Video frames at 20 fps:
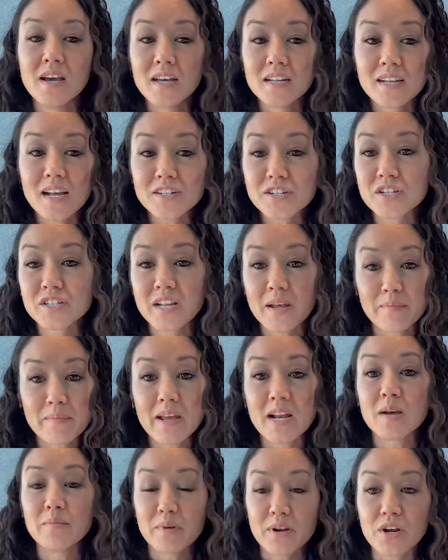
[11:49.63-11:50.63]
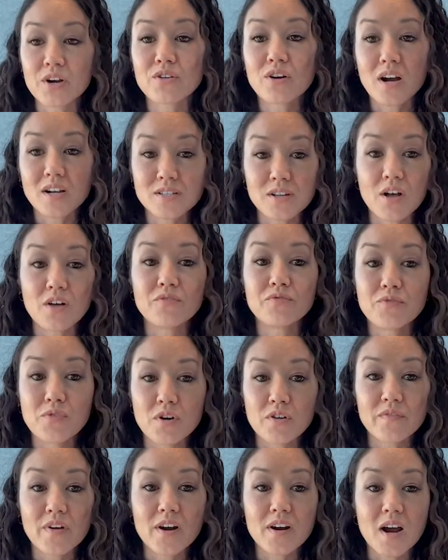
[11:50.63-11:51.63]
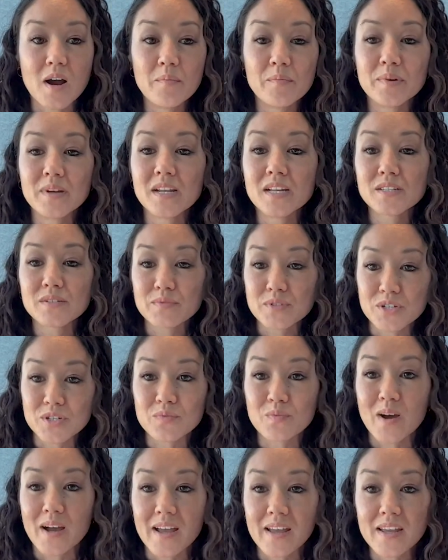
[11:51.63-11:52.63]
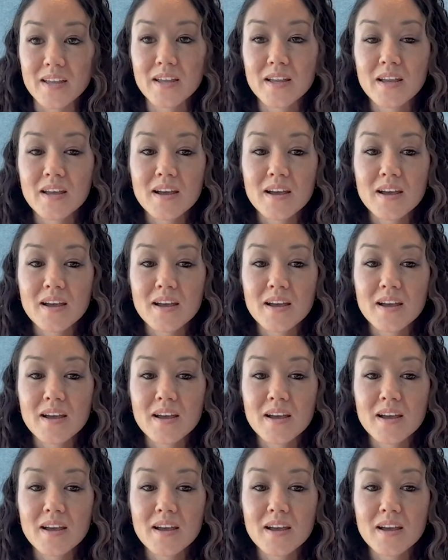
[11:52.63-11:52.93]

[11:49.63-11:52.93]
not just at Meta, but across all four of our companies, which is why